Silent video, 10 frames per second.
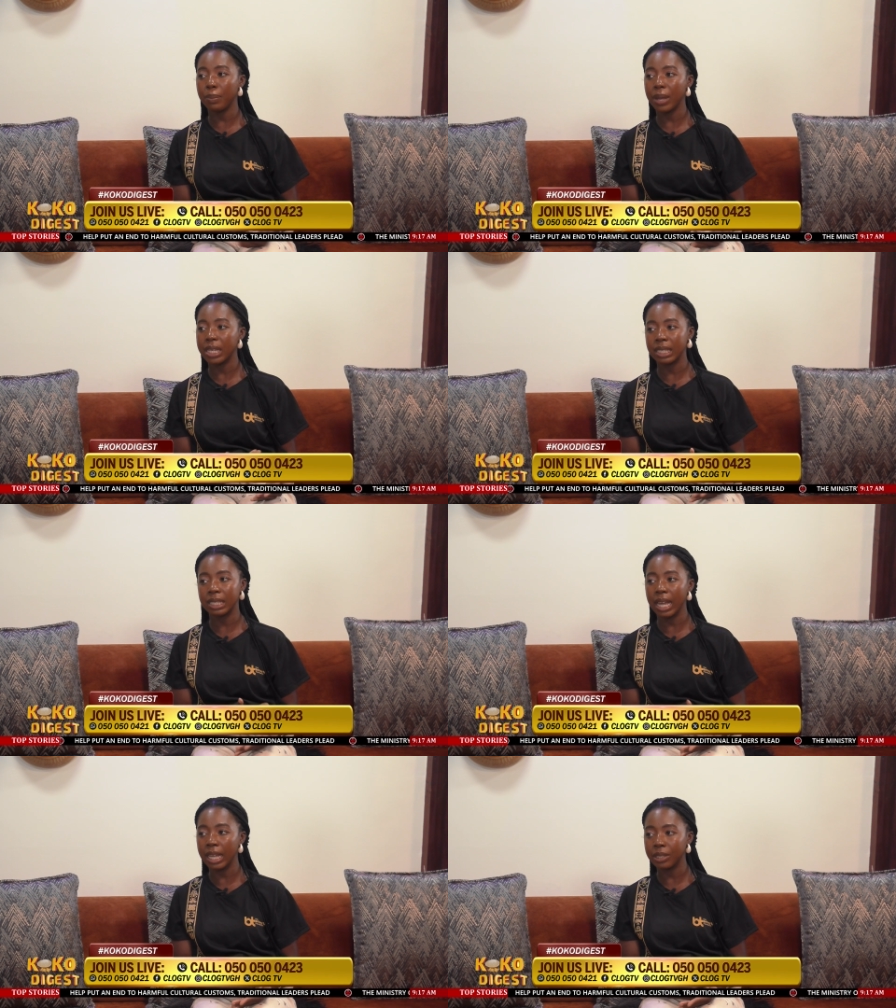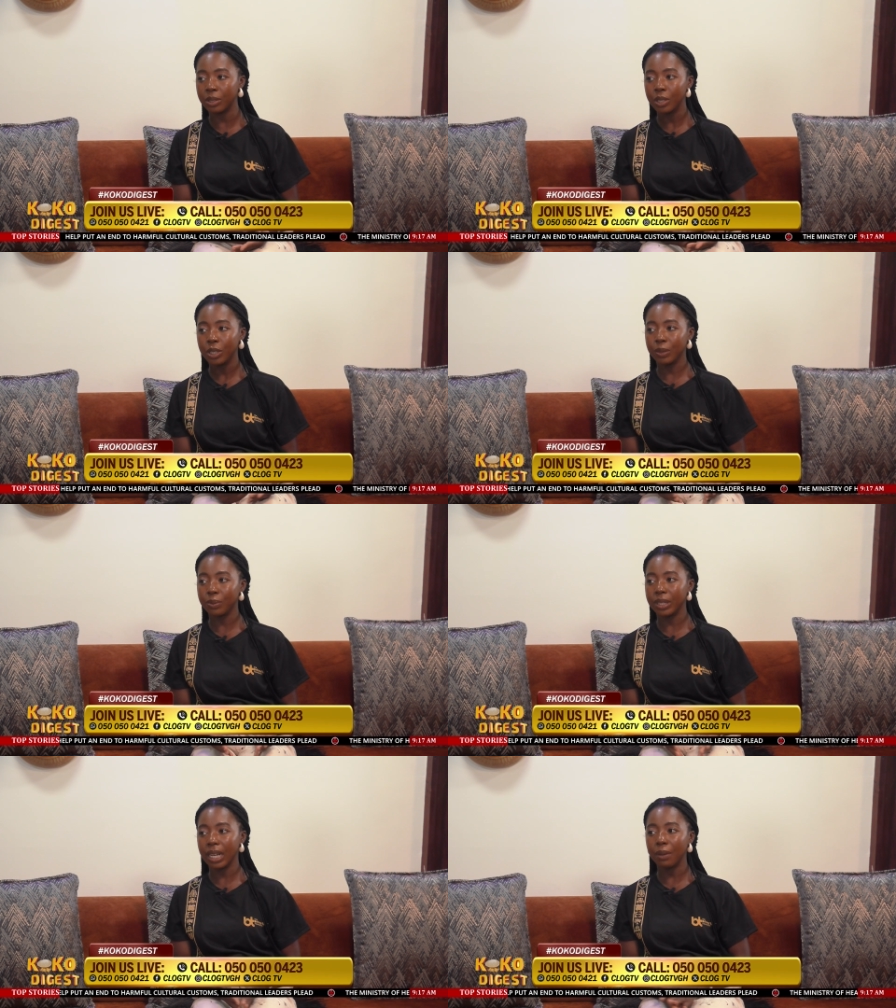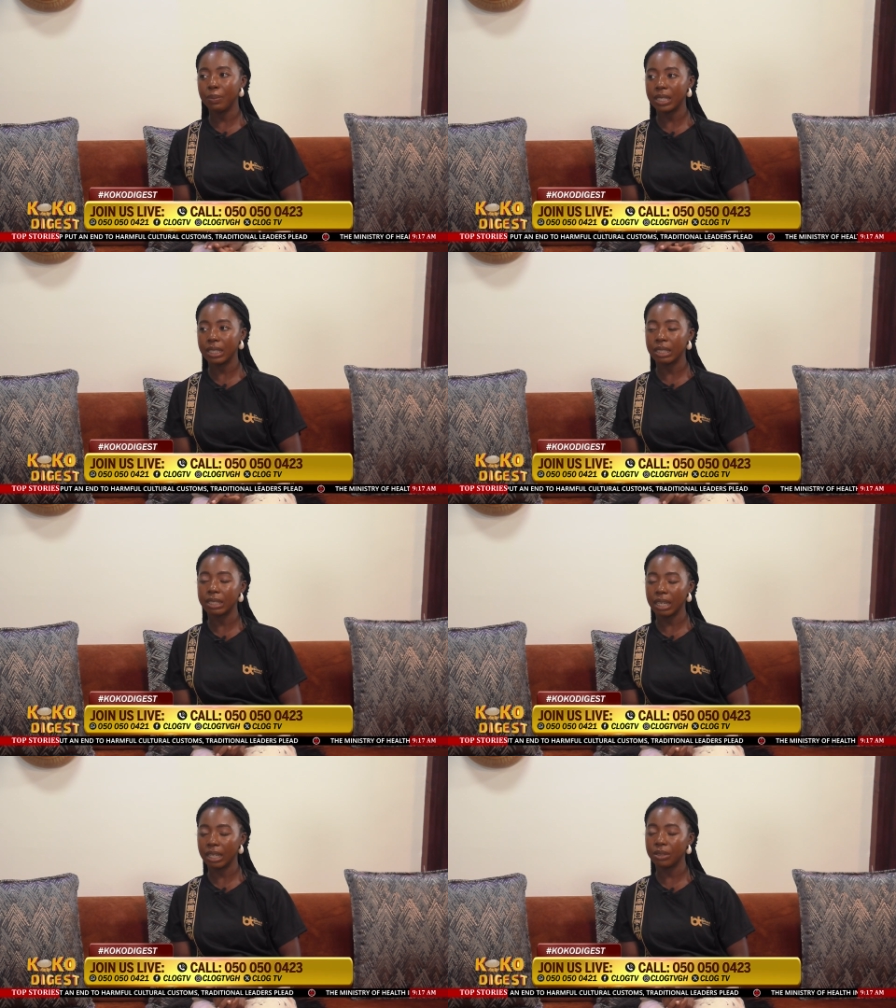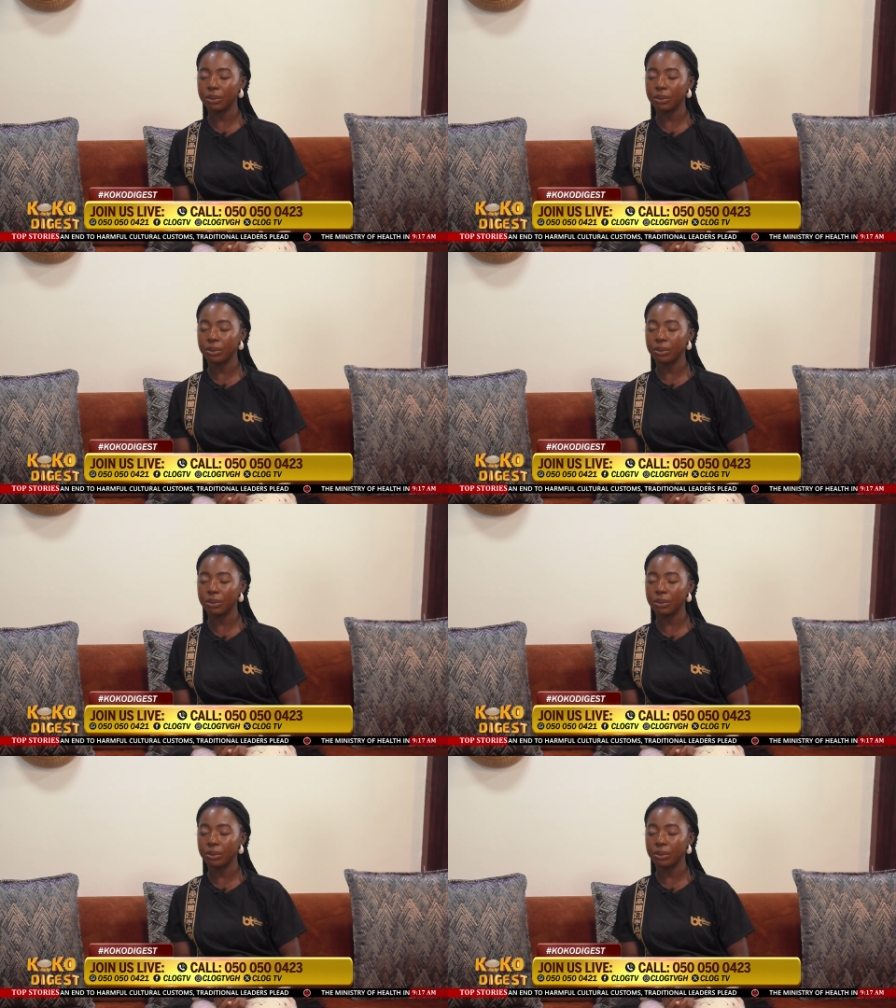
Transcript: one person is hurt, tomorrow the other person is yes. cut.